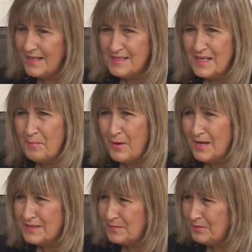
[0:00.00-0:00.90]
Is that
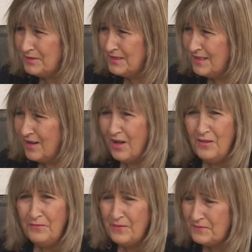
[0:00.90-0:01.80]
possible? All
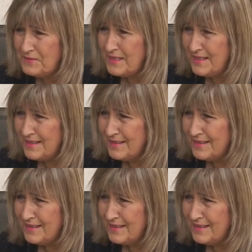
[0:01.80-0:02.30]
50?